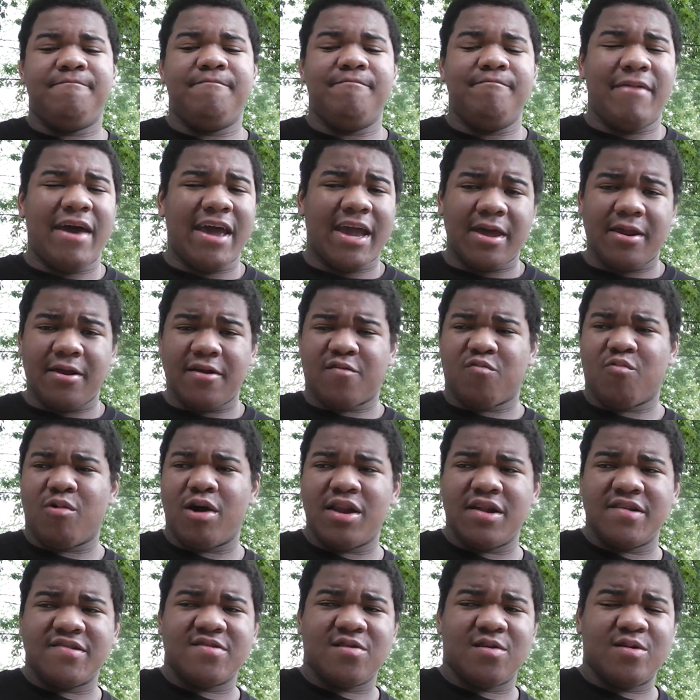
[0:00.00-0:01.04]
making his way
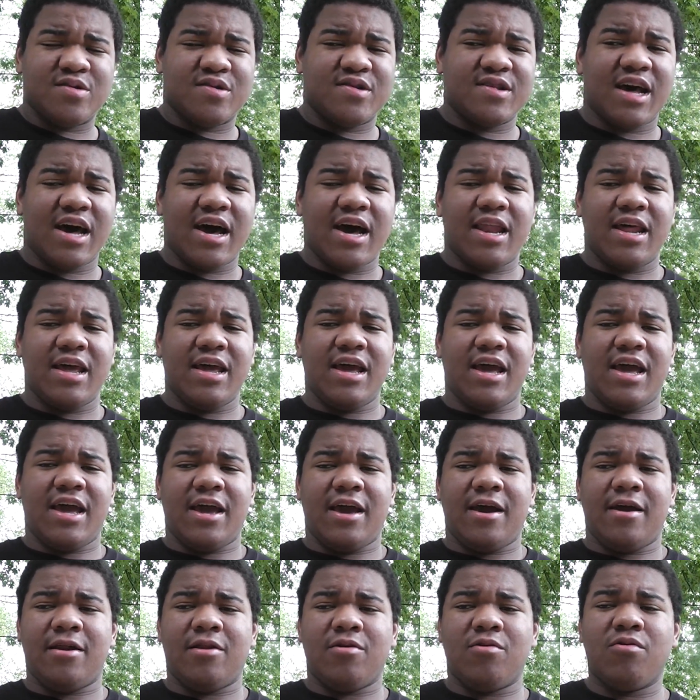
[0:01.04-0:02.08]
to Soul Society
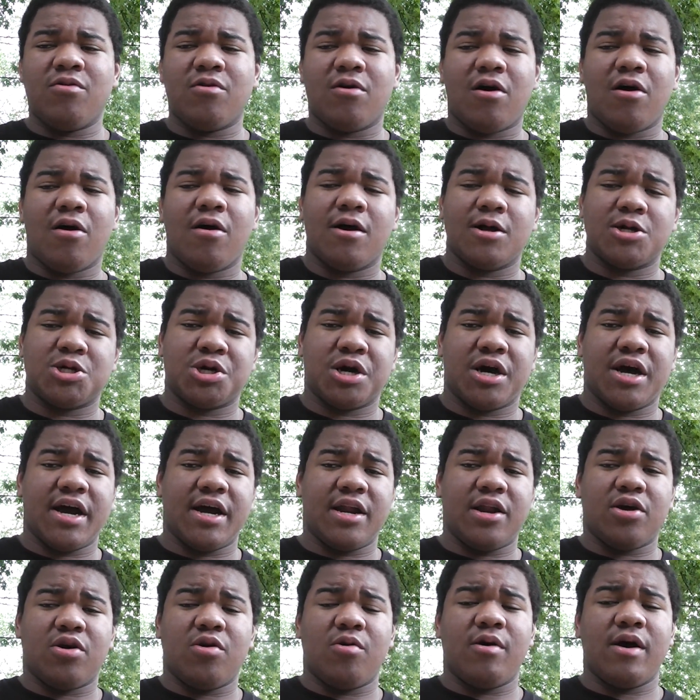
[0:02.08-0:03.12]
and Urahara
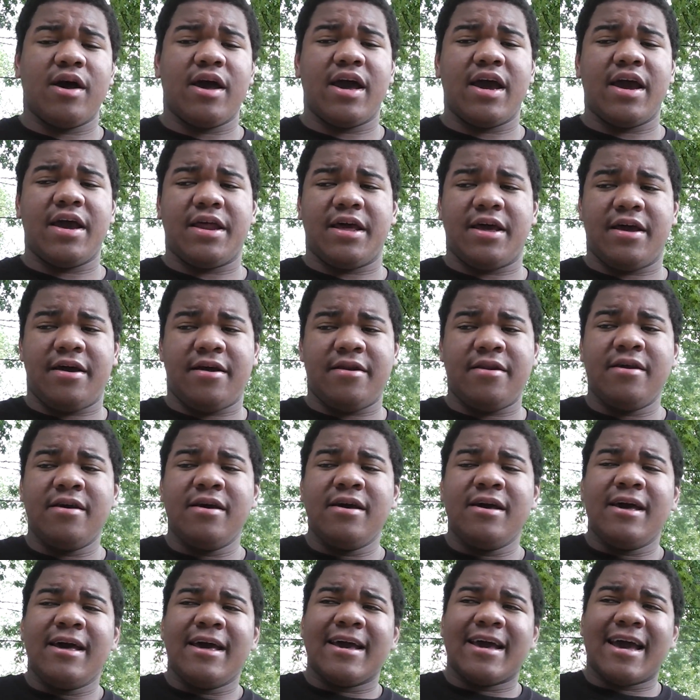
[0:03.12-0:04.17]
trying to go ahead and
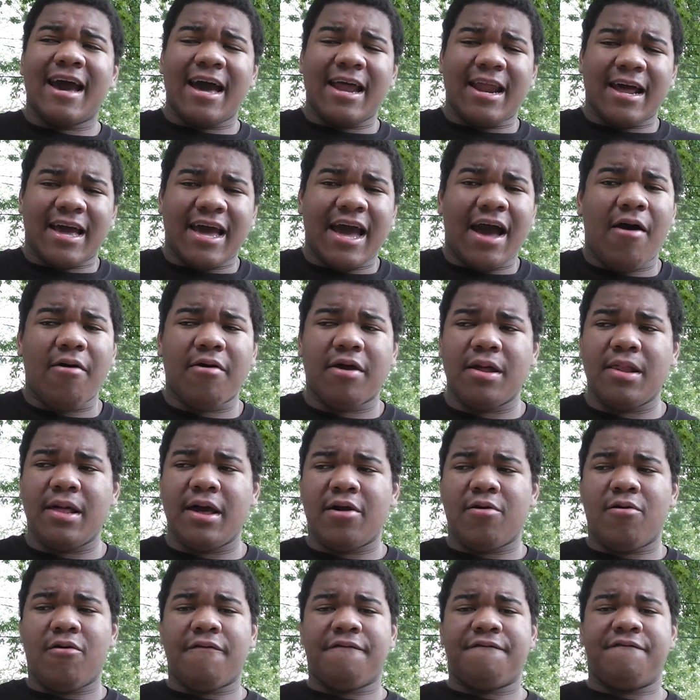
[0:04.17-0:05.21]
kind of
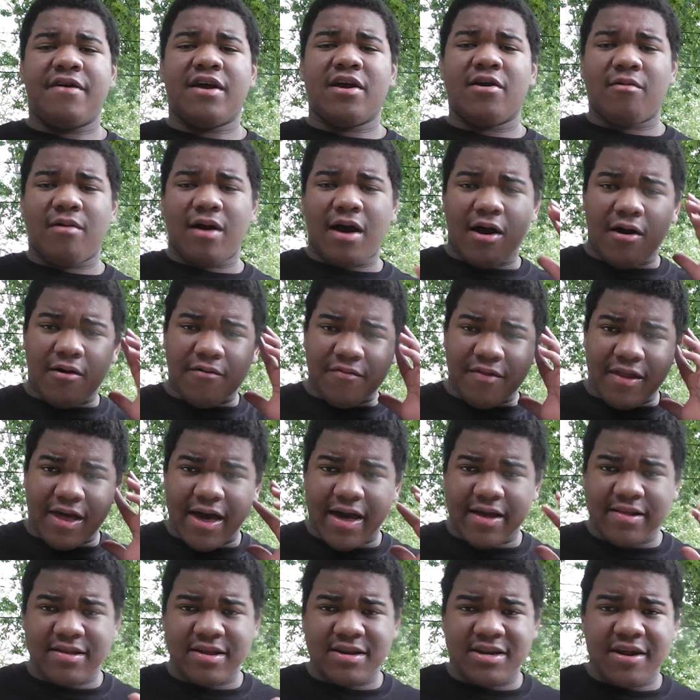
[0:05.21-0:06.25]
calculate or figure out
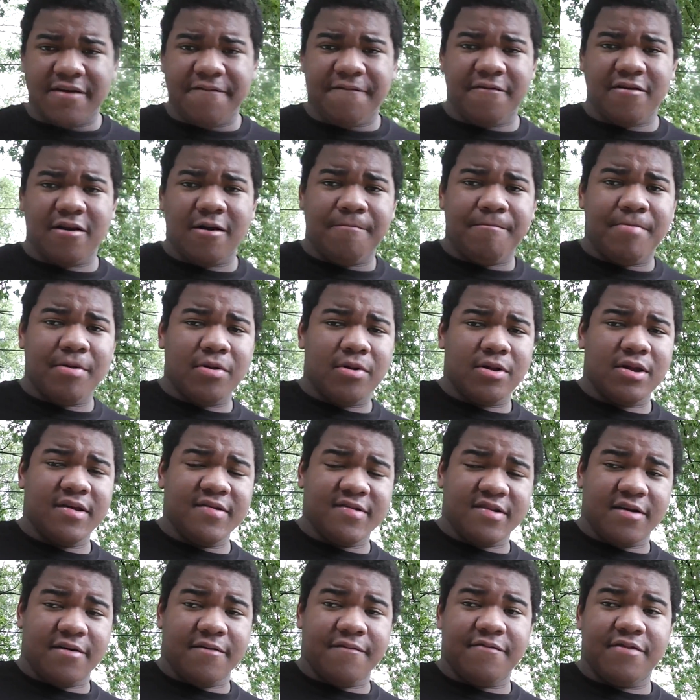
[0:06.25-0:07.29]
like the different
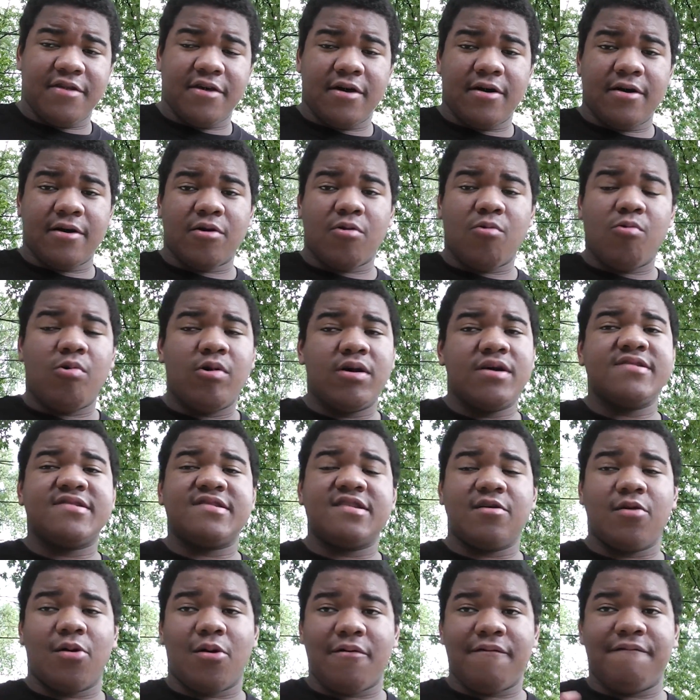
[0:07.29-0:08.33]
abilities of the
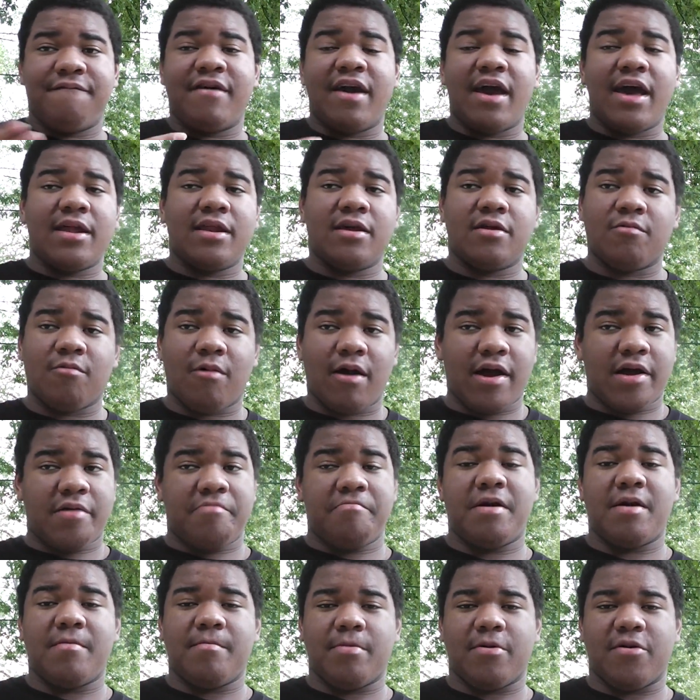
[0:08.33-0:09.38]
Quincy or Vandenreich
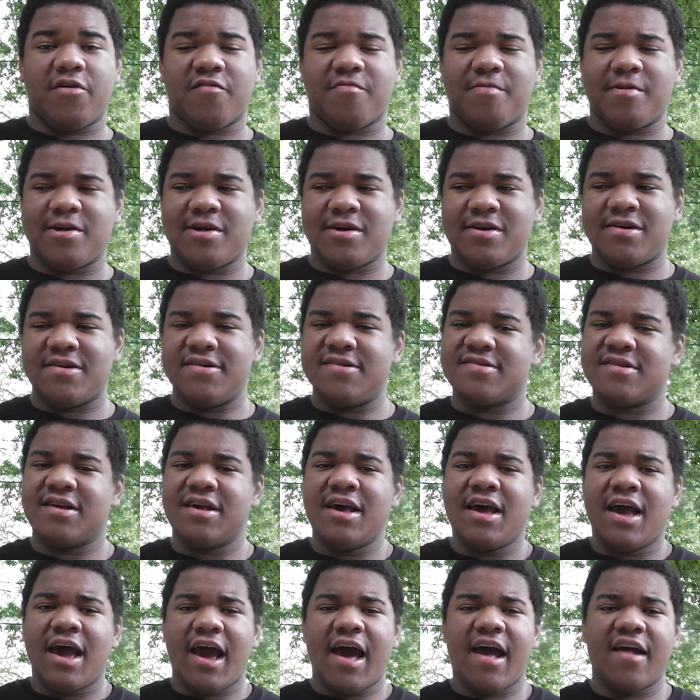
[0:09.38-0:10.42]
members, because
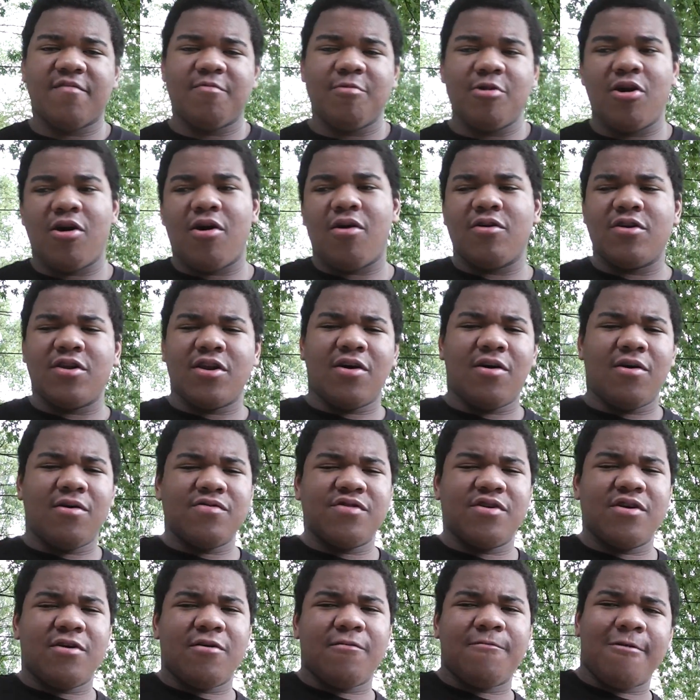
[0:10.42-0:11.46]
as we all know,
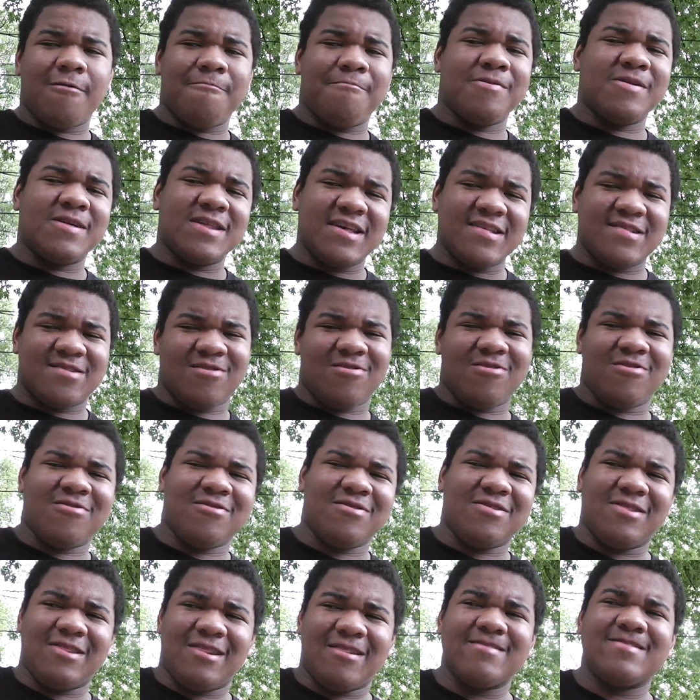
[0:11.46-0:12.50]
their abilities
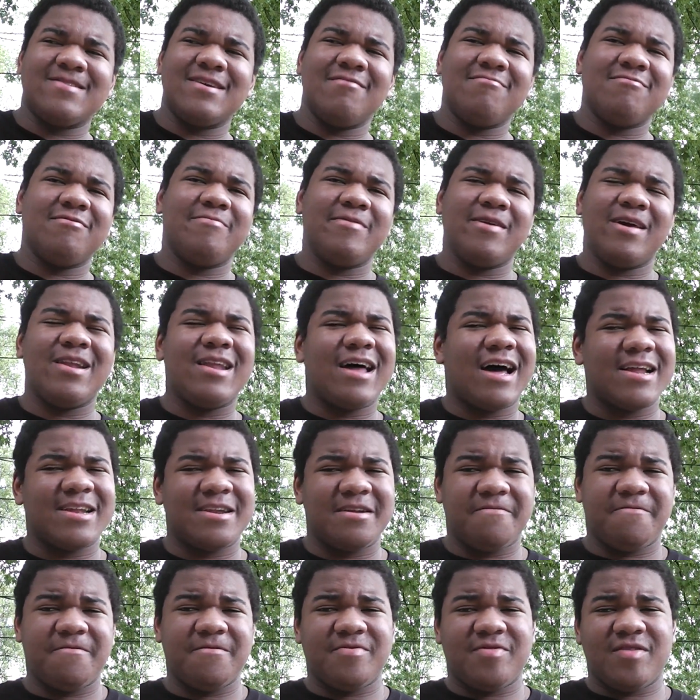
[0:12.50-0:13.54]
seem to be a lot
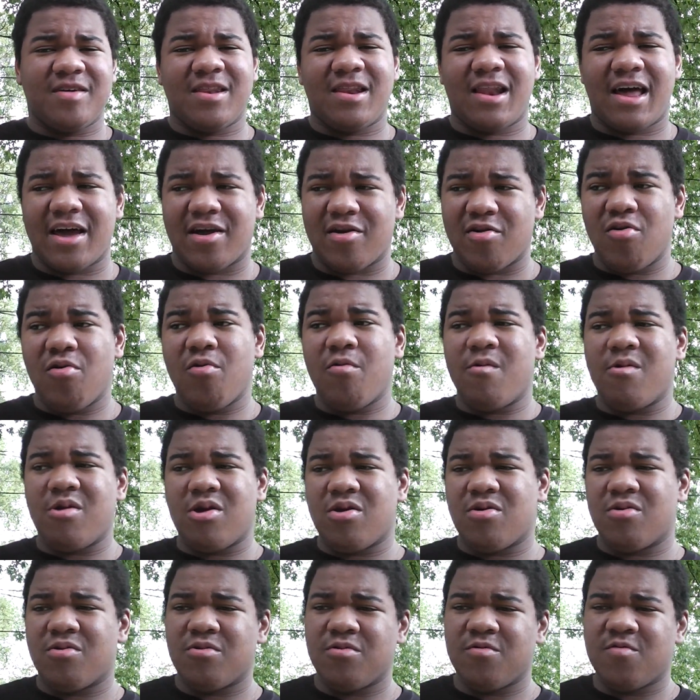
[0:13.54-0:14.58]
different than like
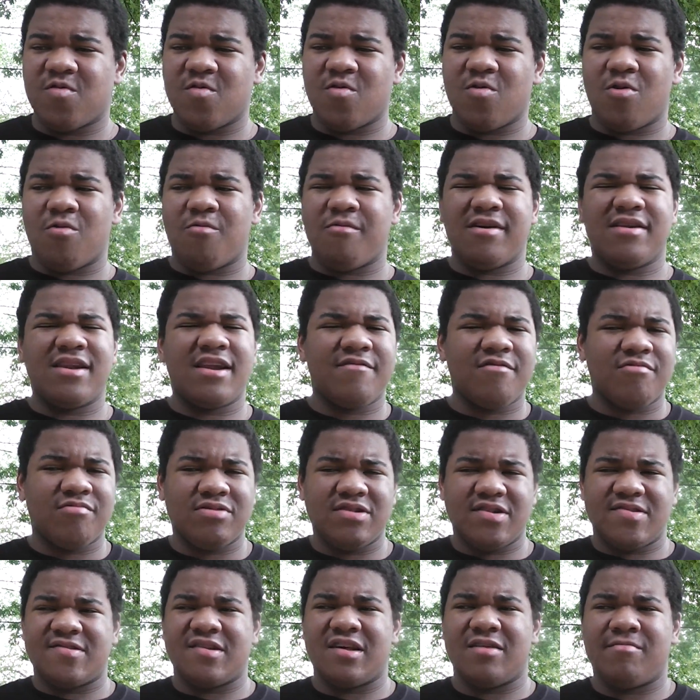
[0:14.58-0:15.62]
Uryu's, or we never
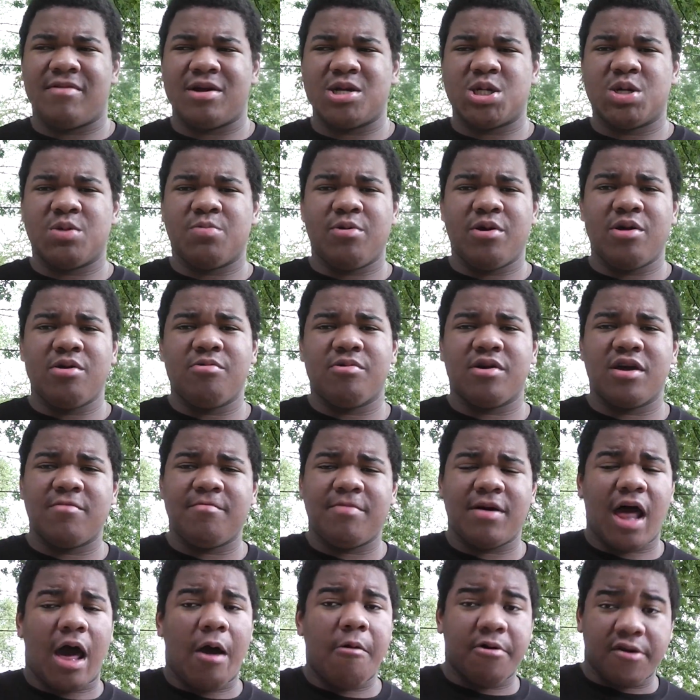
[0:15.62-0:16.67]
really seen much of Ryukin,
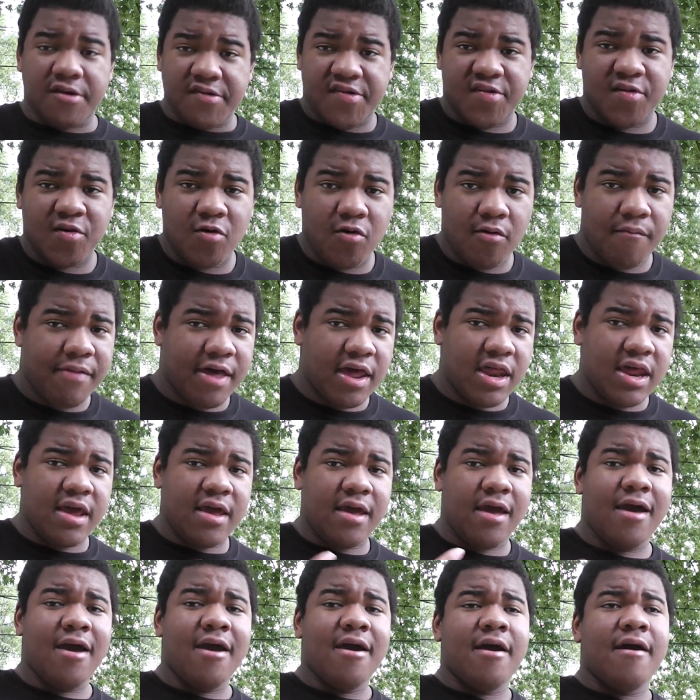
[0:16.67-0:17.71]
but I would assume that
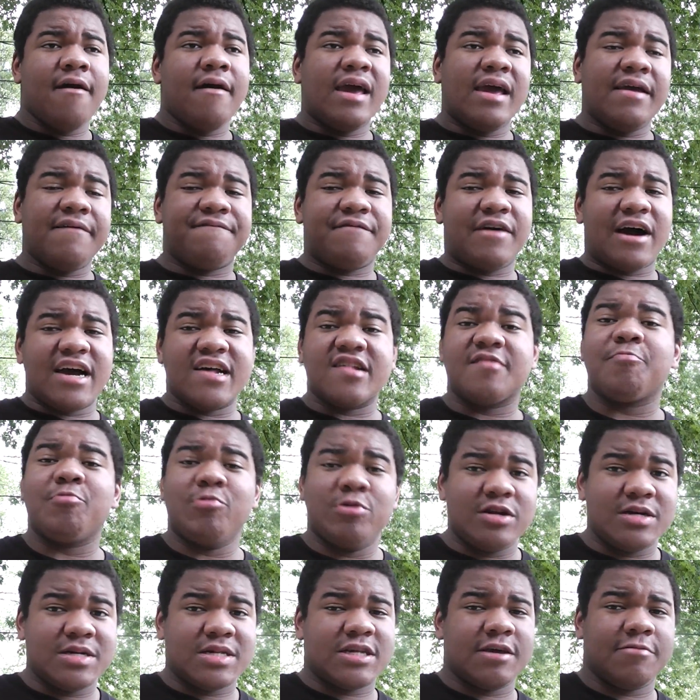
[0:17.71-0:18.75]
he fights
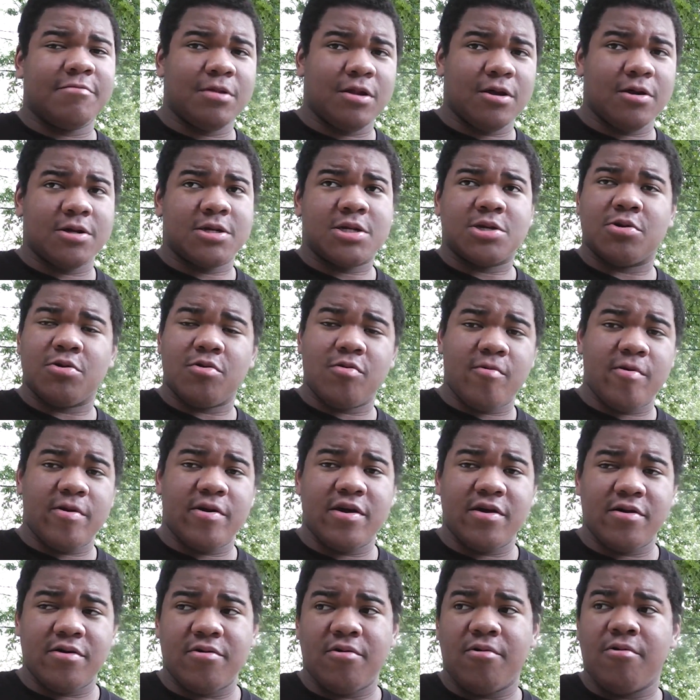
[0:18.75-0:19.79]
pretty similar to
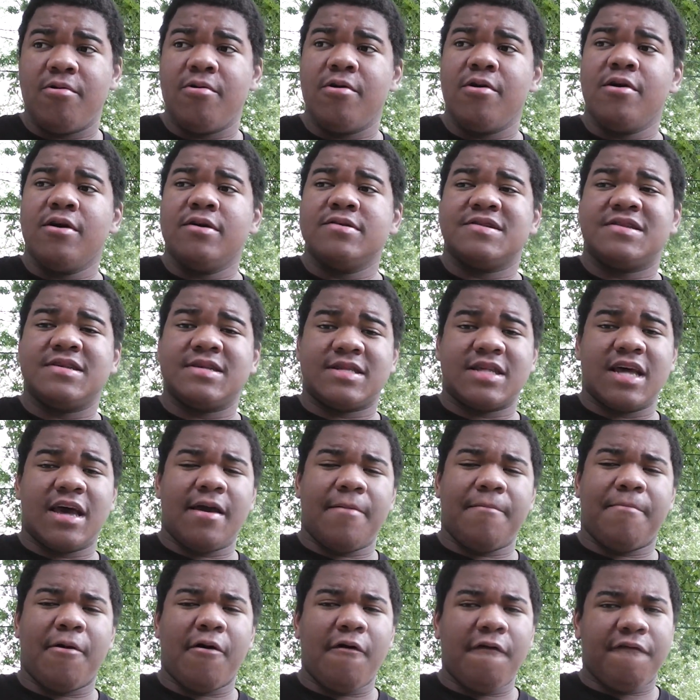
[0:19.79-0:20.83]
Uryu, since they
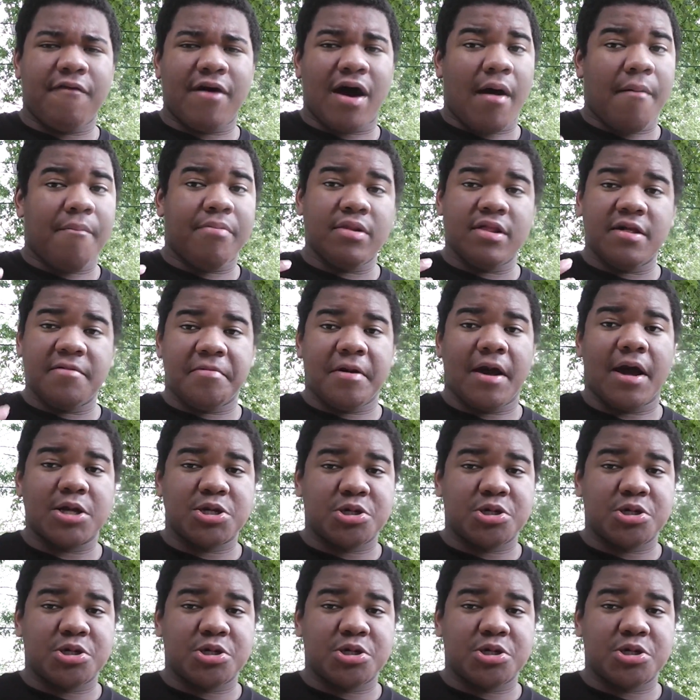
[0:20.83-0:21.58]
both, I believe, got